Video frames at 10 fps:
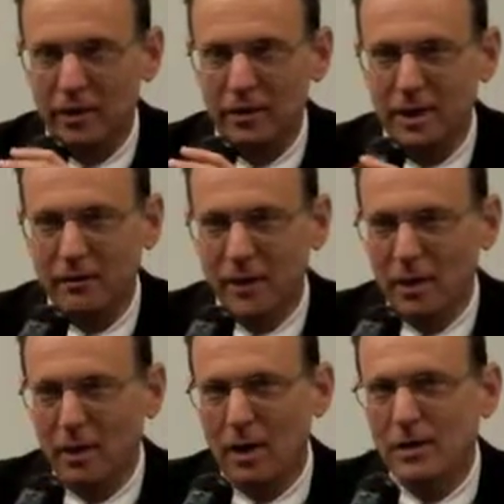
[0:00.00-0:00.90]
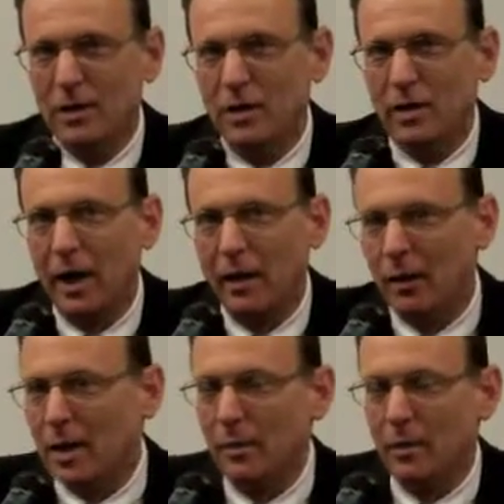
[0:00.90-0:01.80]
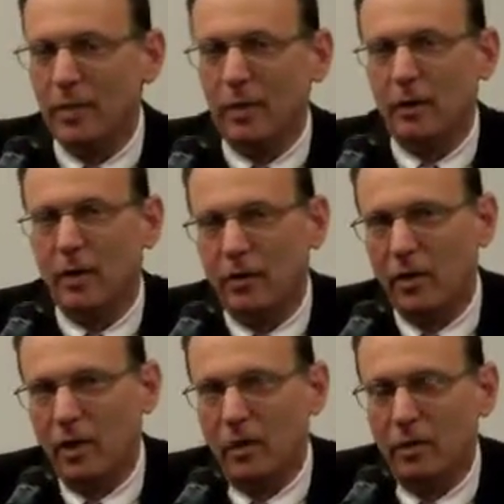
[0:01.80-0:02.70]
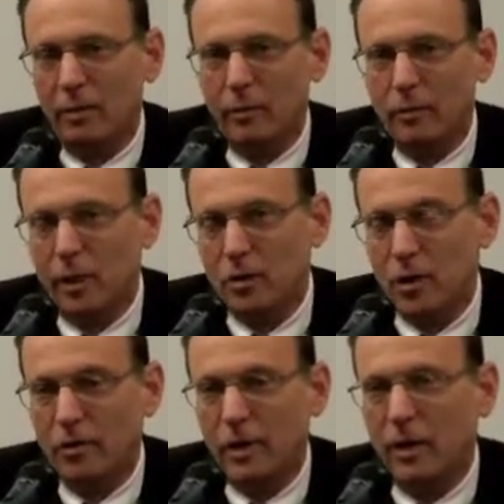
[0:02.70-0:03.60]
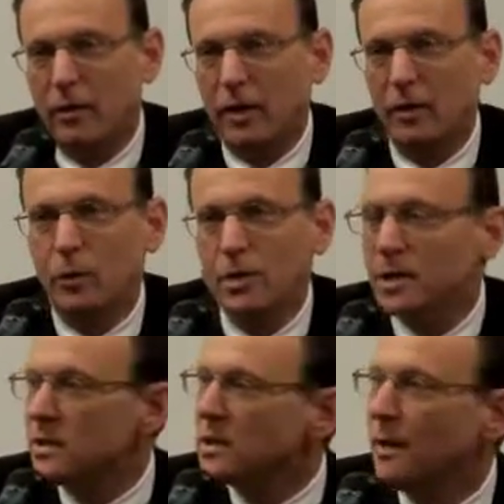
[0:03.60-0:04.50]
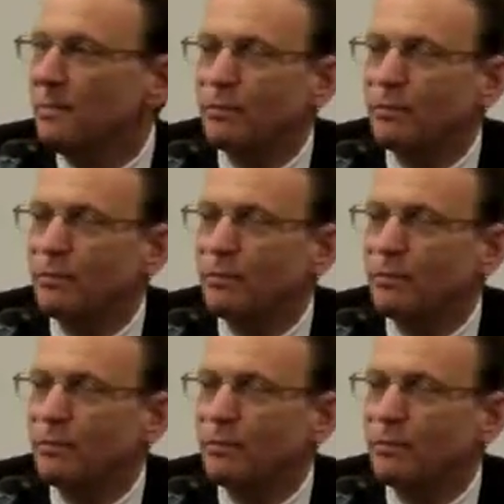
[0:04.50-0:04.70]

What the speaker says: And I'm just going to echo a couple of things that John really said, which is